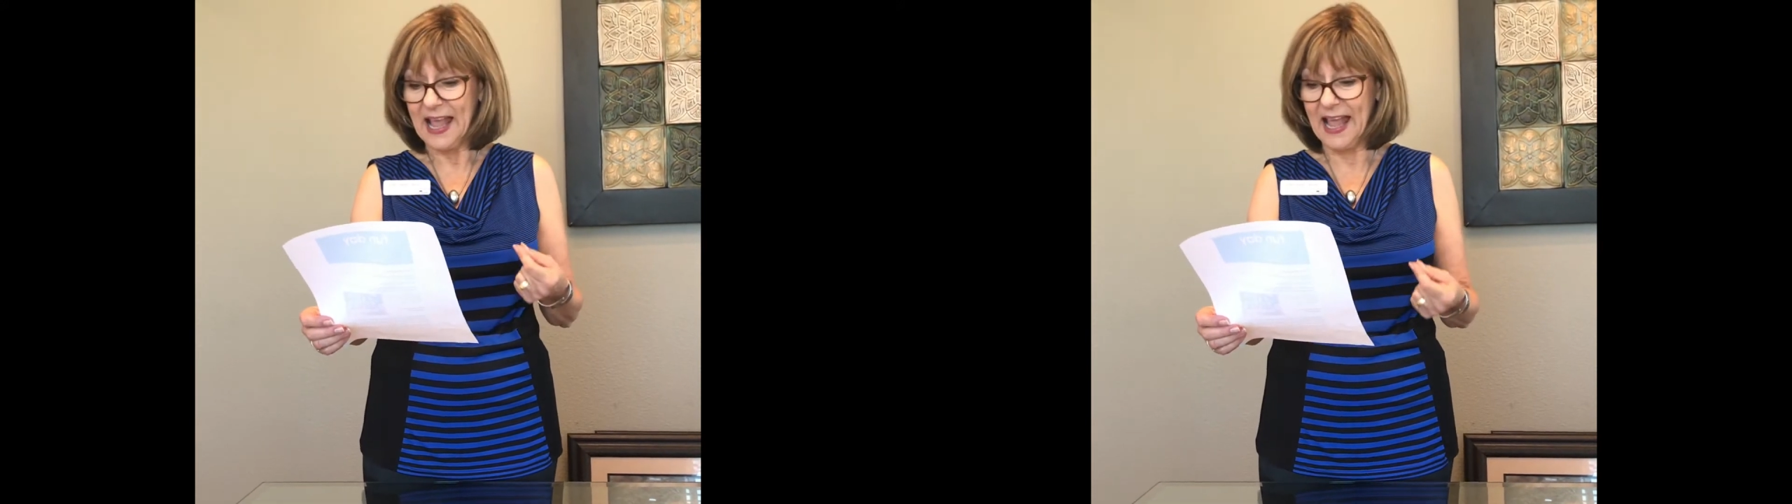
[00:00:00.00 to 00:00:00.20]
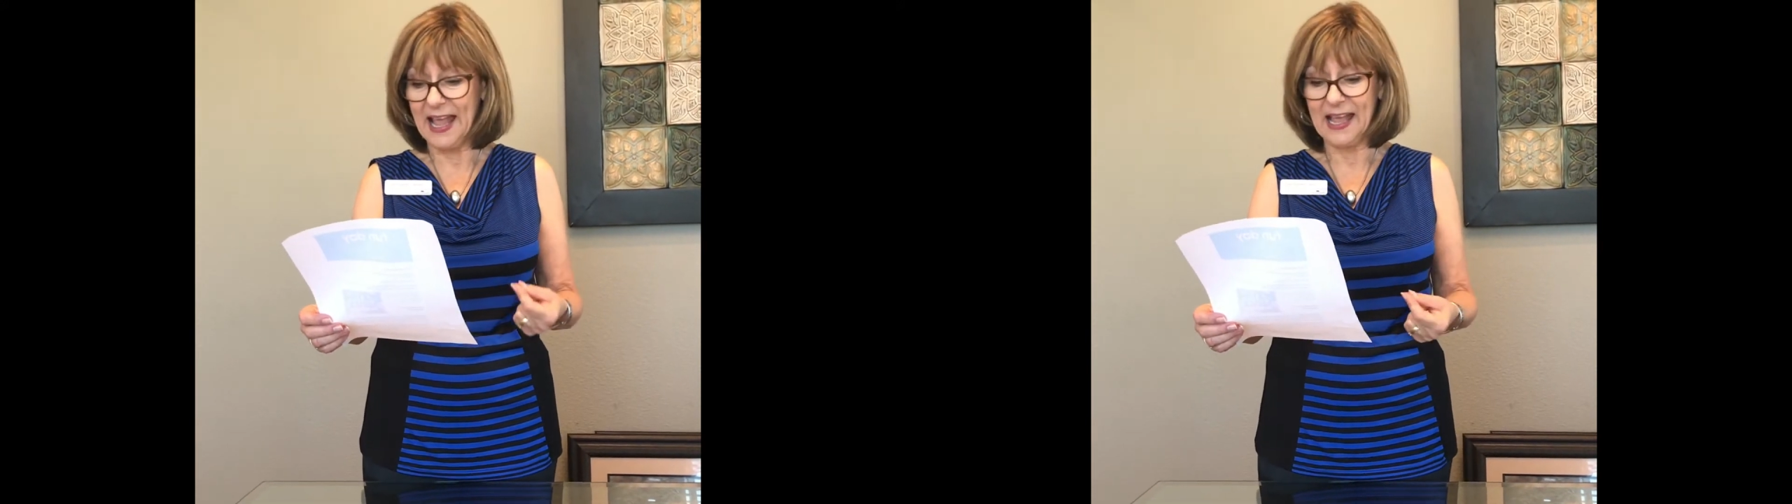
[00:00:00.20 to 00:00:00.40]

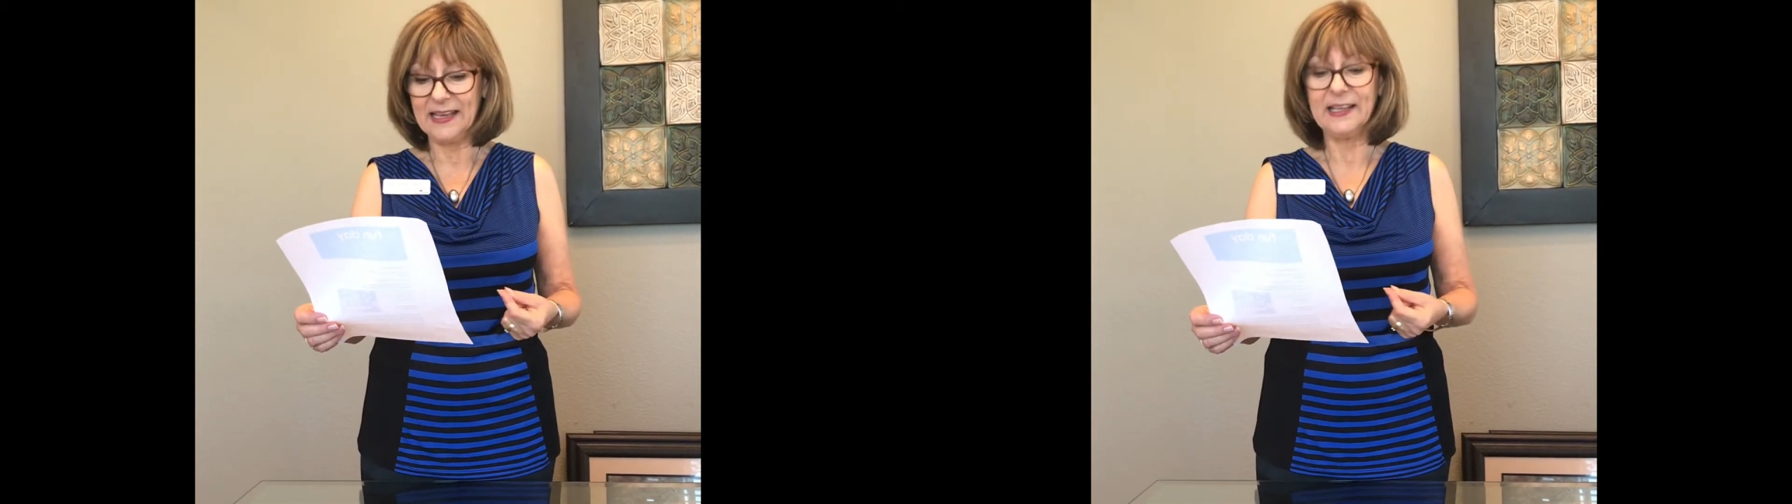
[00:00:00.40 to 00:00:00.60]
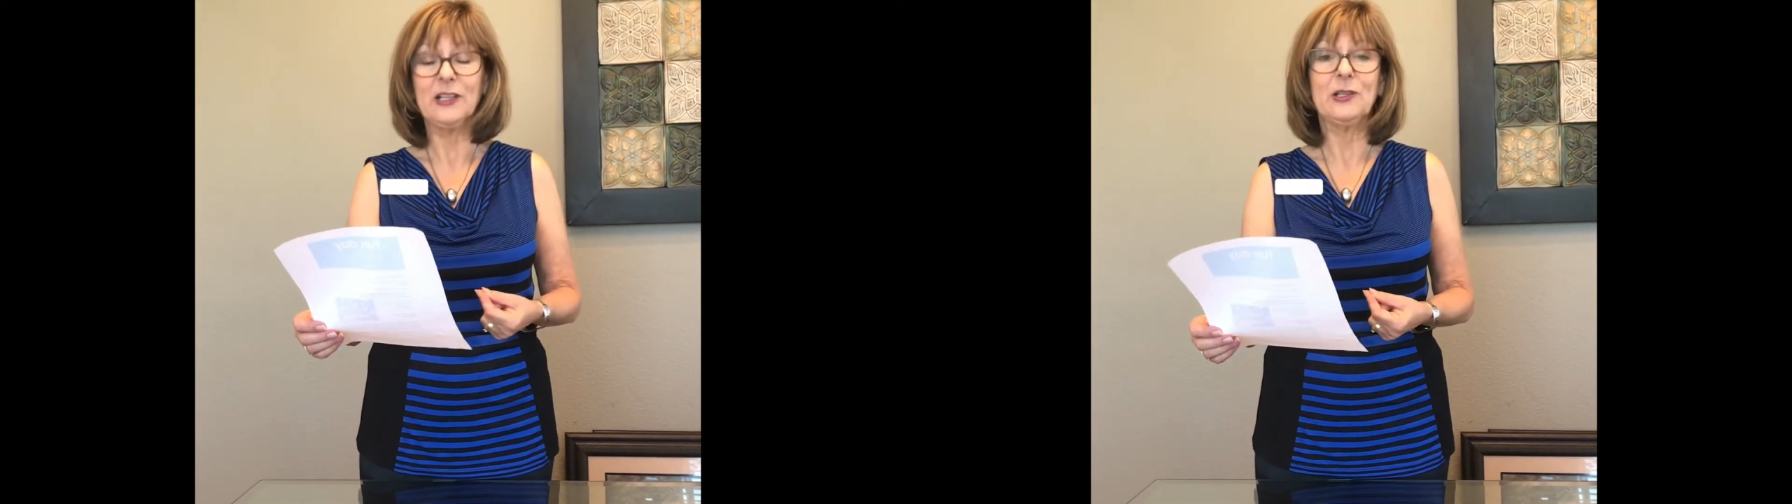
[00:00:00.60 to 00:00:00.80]

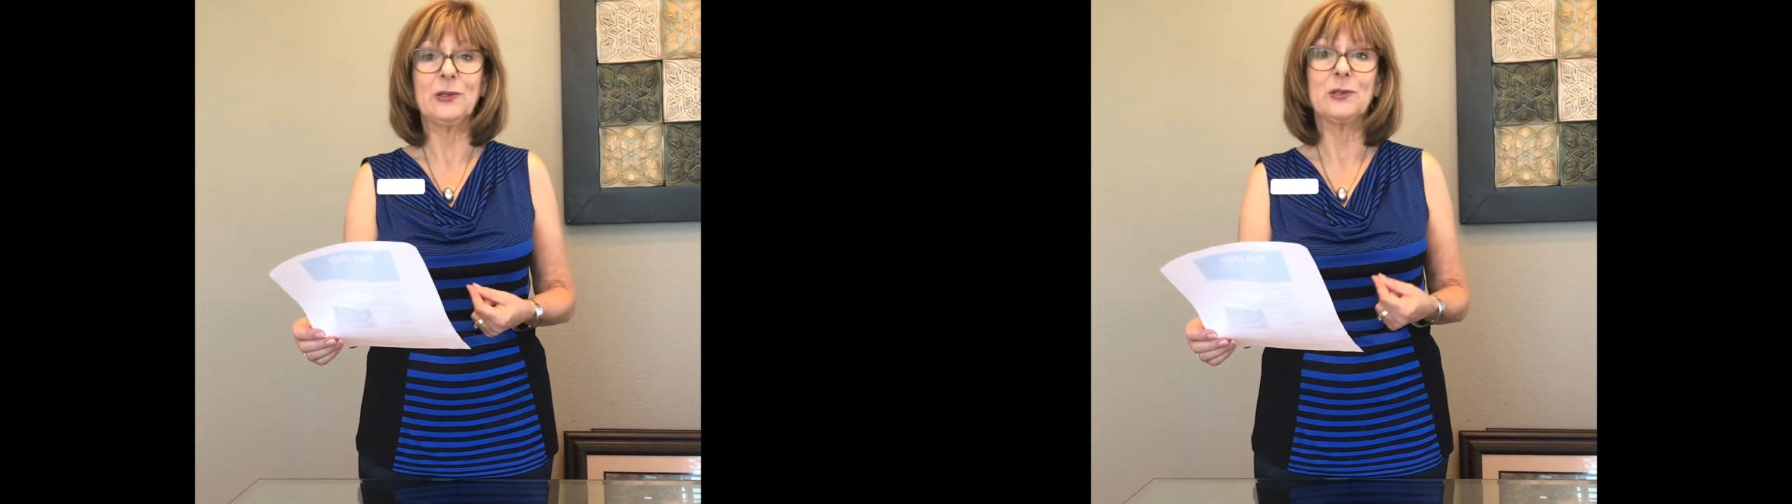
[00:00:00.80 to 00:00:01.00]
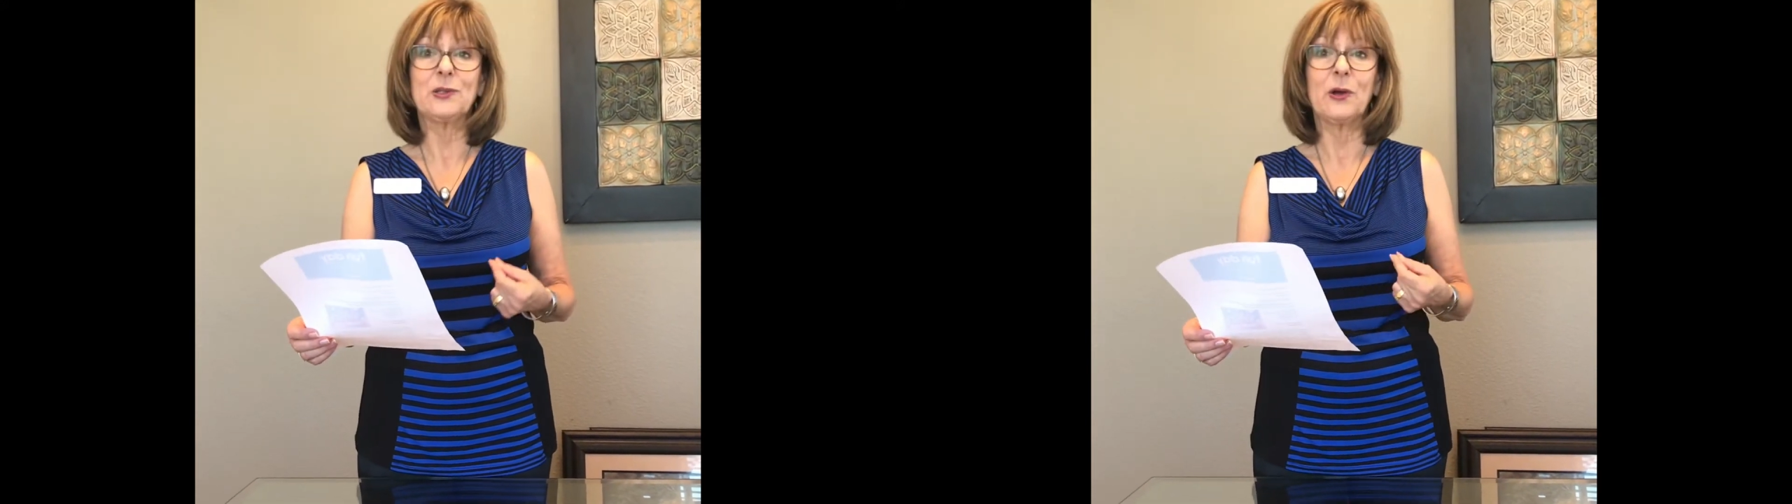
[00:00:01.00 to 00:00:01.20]
and it used